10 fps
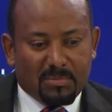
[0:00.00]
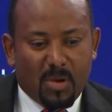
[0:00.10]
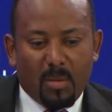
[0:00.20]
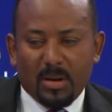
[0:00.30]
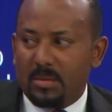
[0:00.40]

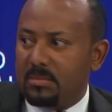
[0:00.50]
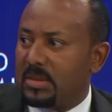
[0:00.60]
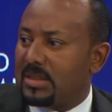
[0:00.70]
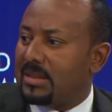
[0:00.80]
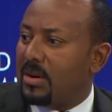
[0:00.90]

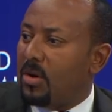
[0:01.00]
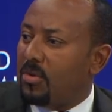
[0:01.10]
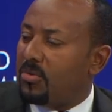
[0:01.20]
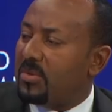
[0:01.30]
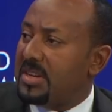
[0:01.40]
problems
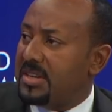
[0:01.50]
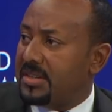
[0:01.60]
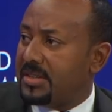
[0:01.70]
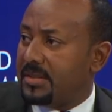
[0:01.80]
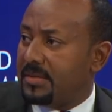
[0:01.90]
of
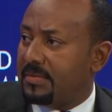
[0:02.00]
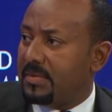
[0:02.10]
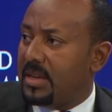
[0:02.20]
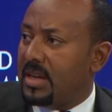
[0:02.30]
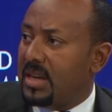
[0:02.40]
leaders,
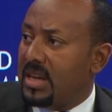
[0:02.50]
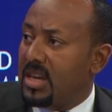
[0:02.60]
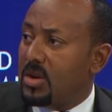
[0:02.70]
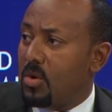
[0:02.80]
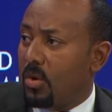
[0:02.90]

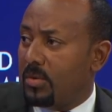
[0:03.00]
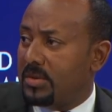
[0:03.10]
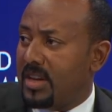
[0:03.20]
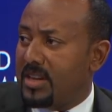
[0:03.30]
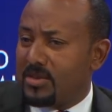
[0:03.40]
ego.
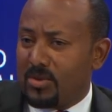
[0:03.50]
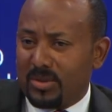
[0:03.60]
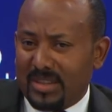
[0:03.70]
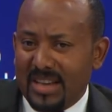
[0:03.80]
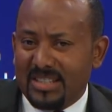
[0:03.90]
There is no
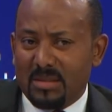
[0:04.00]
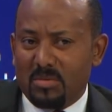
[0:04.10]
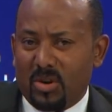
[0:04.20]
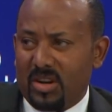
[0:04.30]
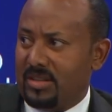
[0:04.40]

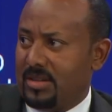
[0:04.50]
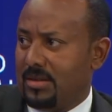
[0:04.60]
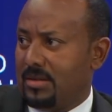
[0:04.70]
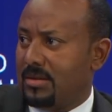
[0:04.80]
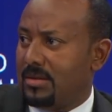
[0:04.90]
tangible reason.